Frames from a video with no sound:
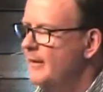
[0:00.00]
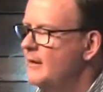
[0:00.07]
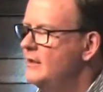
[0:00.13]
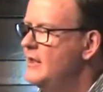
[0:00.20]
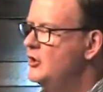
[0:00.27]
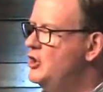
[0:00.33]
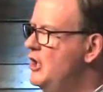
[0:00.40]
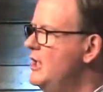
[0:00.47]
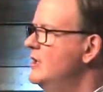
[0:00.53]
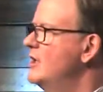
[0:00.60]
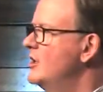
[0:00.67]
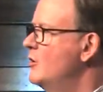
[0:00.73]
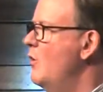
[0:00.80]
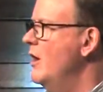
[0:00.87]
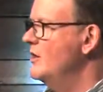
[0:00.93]
see,
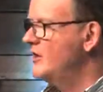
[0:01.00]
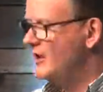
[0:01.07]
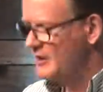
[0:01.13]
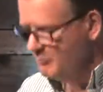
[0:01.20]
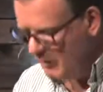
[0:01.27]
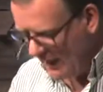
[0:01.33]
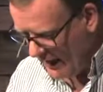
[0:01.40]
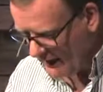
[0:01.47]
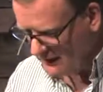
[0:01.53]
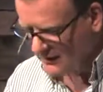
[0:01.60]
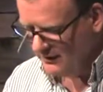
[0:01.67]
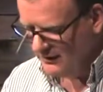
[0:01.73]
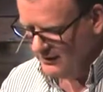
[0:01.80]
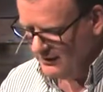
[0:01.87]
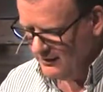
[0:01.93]
Jesus wants us back
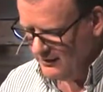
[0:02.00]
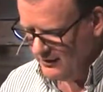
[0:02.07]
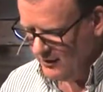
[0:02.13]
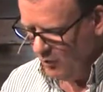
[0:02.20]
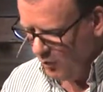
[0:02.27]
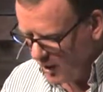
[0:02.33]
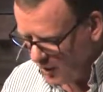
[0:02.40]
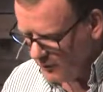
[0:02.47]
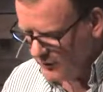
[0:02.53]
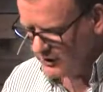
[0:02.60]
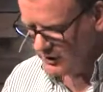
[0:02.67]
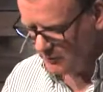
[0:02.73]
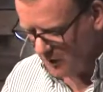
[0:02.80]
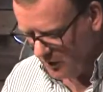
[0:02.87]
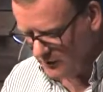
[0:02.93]
where we're
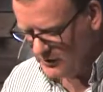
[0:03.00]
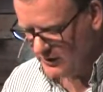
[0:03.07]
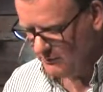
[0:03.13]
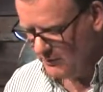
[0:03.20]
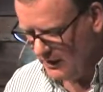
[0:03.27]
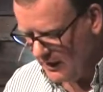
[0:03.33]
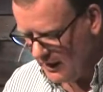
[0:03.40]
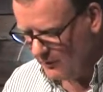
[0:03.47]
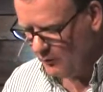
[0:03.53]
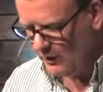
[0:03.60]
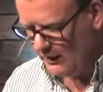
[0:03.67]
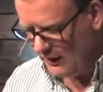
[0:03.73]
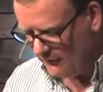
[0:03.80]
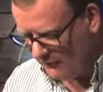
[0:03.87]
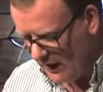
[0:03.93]
supposed to be, and when
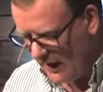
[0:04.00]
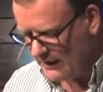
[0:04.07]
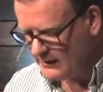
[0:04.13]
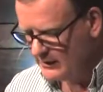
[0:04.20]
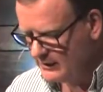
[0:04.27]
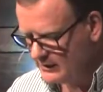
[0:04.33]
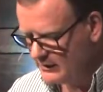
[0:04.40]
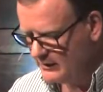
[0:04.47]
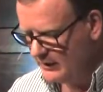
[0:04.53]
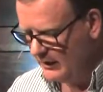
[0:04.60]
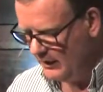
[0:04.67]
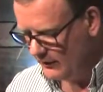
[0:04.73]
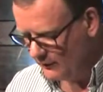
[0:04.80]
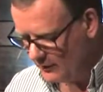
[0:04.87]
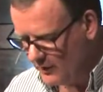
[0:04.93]
he finds us,
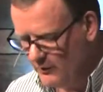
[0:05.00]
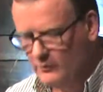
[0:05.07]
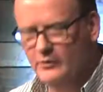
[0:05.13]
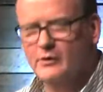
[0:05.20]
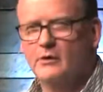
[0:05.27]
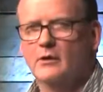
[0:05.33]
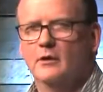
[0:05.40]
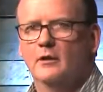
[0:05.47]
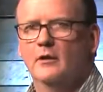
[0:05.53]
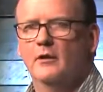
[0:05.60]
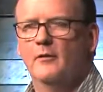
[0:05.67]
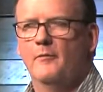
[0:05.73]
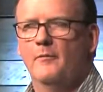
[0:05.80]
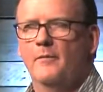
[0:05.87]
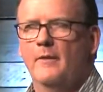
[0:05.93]
he throws,
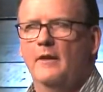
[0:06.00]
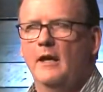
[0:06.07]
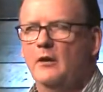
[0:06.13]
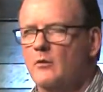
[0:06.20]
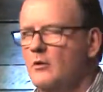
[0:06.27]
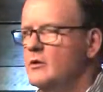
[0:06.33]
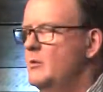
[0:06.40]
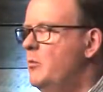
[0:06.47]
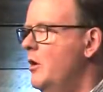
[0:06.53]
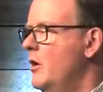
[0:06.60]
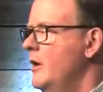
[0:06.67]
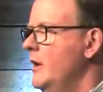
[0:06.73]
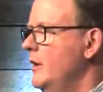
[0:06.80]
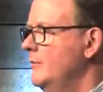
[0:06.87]
he throws a party.